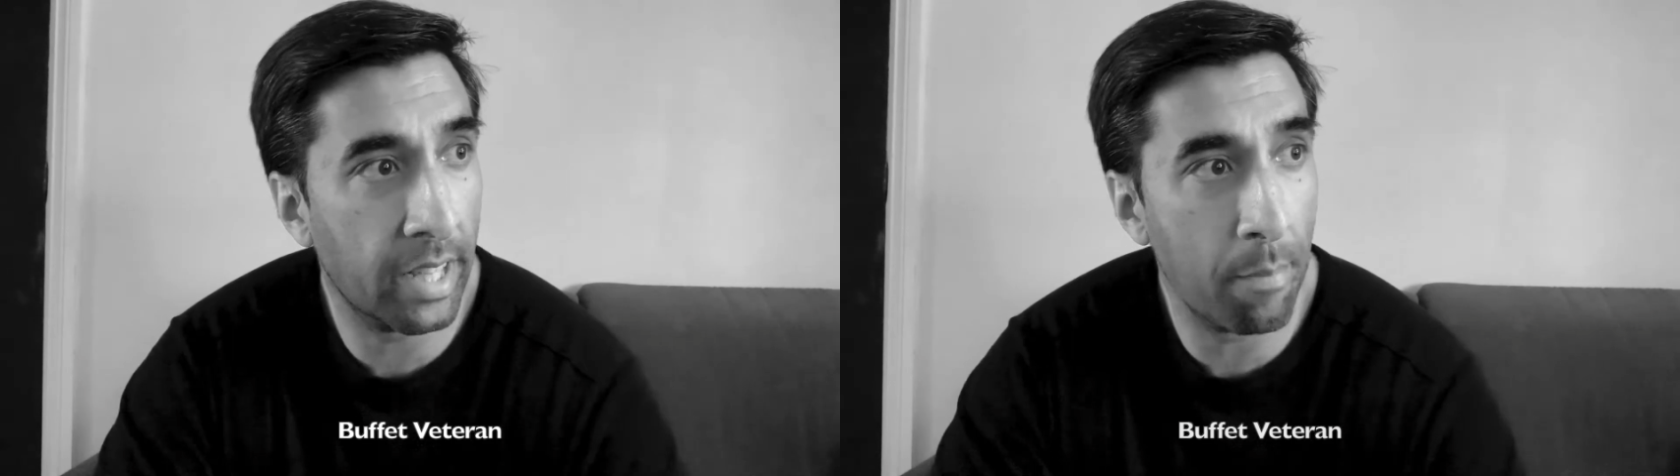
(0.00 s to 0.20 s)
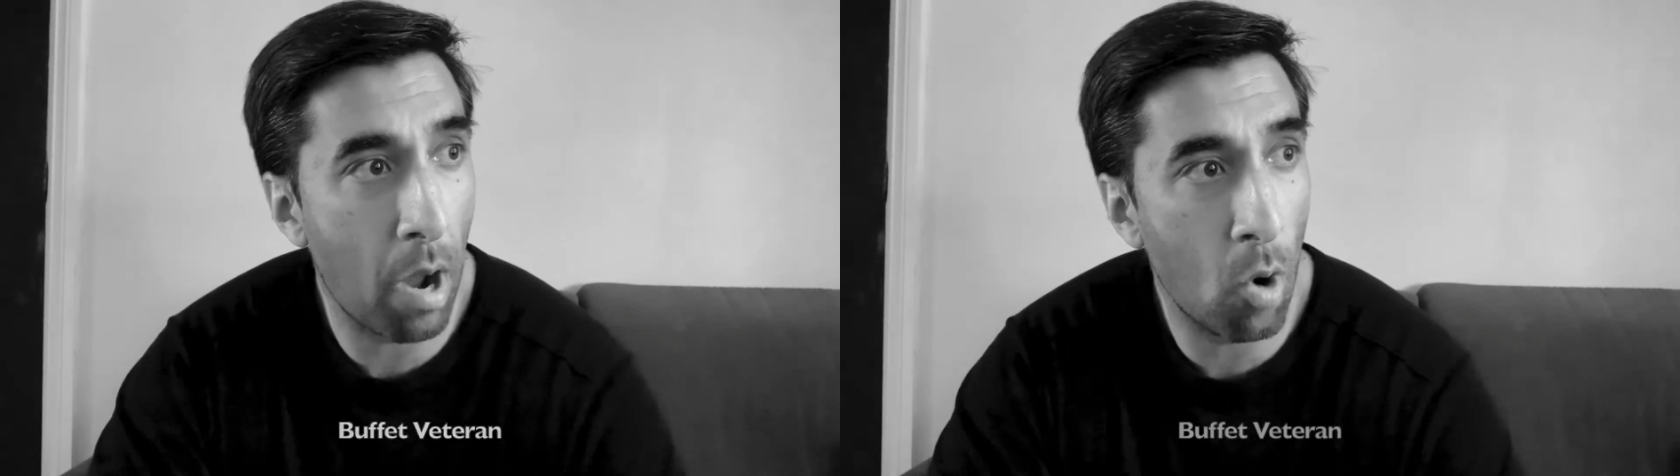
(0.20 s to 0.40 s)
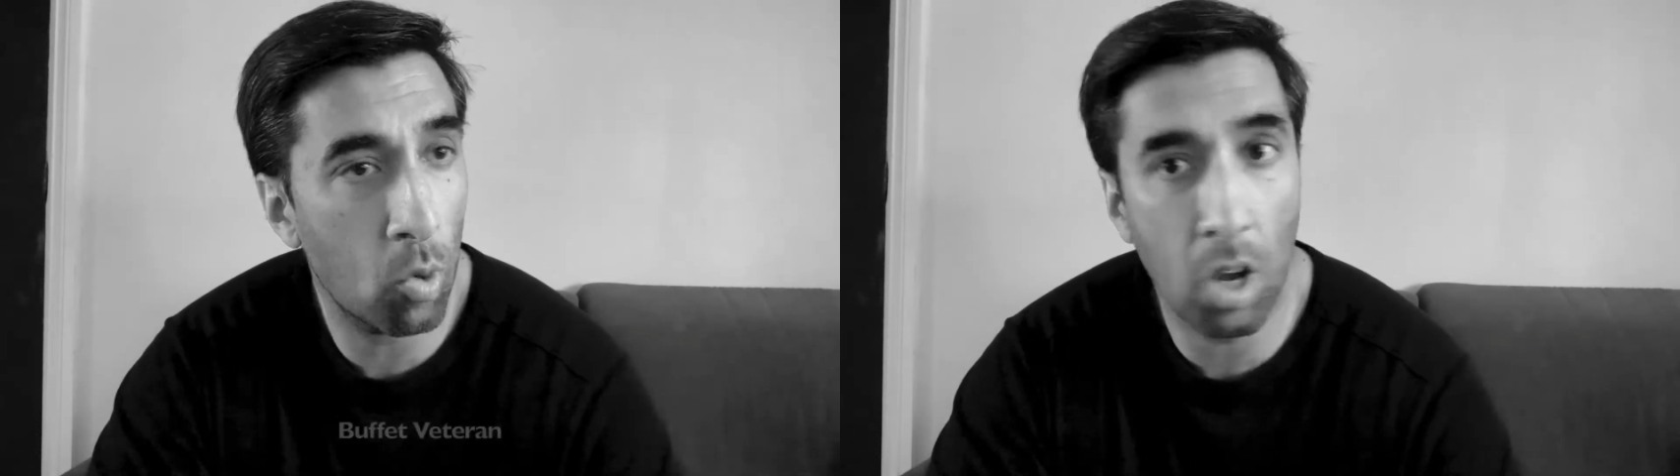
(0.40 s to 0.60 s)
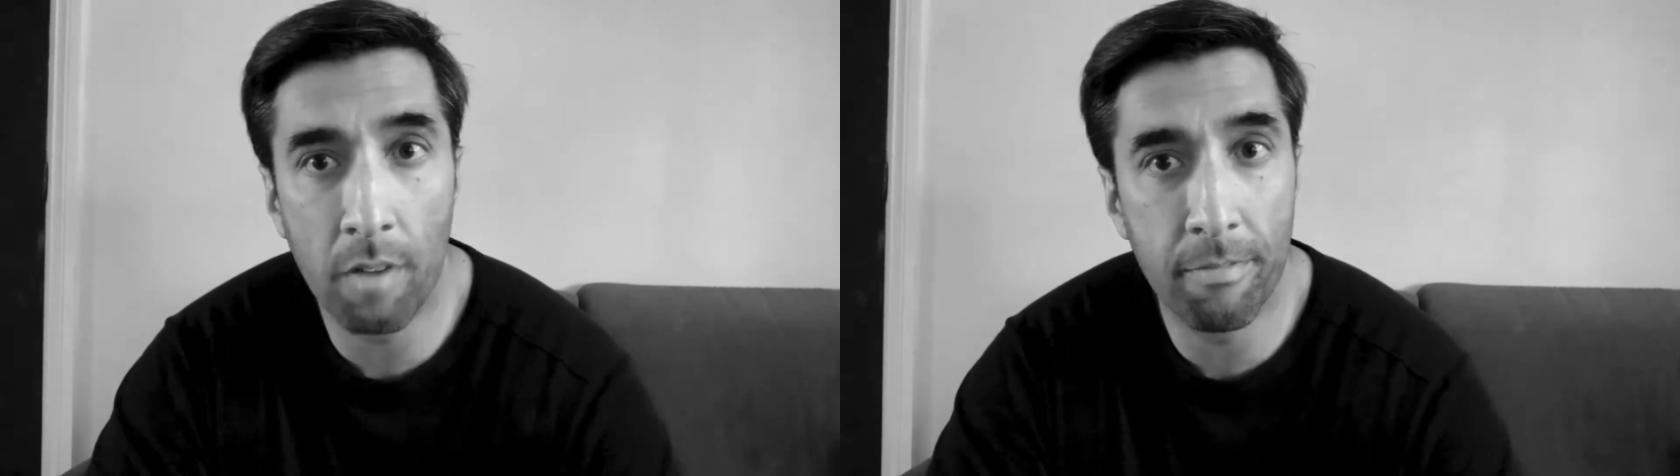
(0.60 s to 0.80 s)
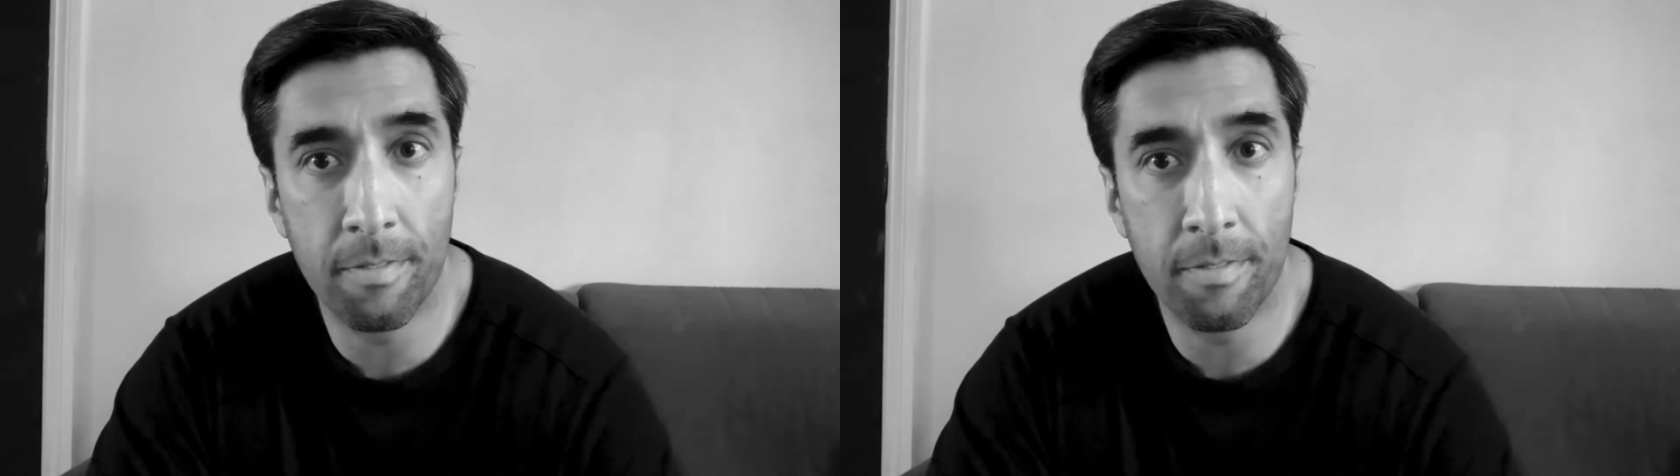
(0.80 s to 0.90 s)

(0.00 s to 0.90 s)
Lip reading: my whole life.